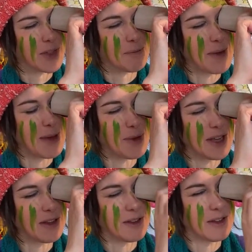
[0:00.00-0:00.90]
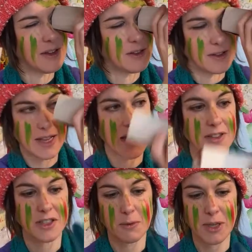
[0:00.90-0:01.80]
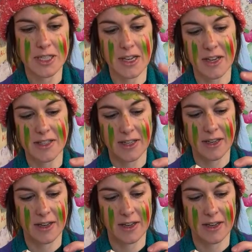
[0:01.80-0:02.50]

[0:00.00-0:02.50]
maybe you're letting too much light in